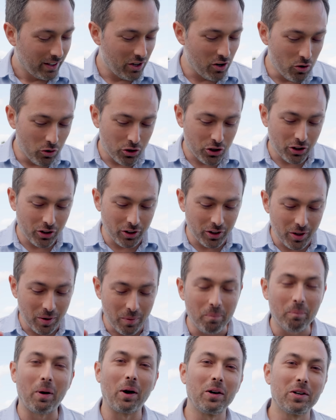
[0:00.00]
you should
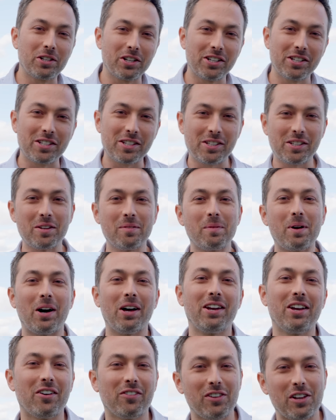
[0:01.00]
purchase some
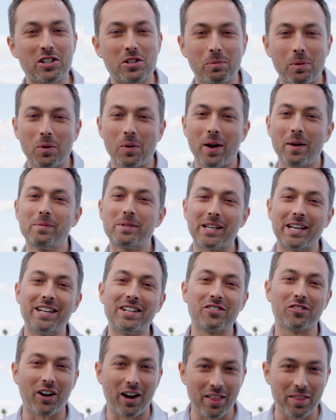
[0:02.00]
Cottonelle flushable wipes
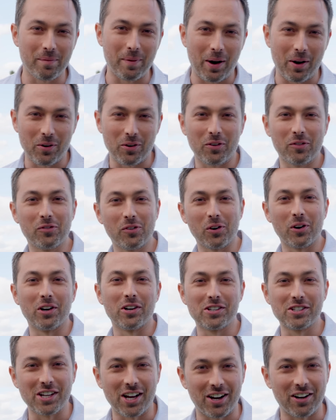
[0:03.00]
and try them out for
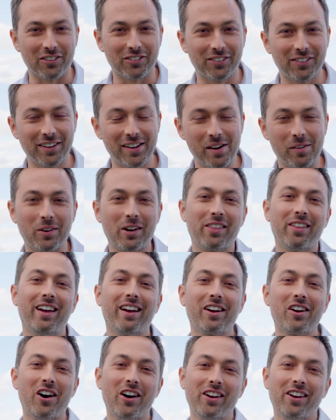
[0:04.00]
yourself. I want to
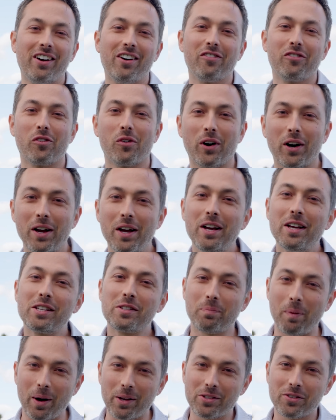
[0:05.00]
thank Cottonelle for
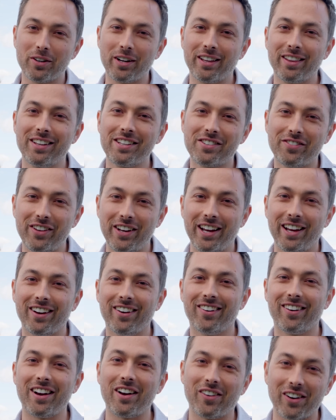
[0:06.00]
sponsoring this
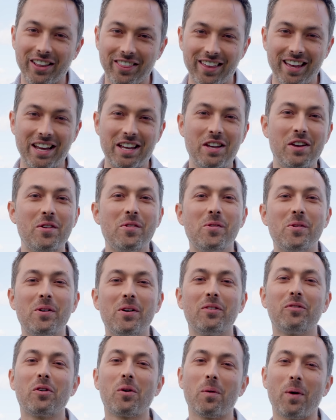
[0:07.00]
video and I want to thank you
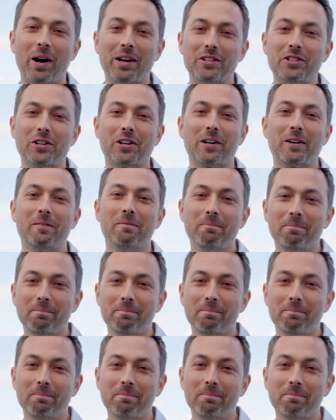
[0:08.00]
for watching.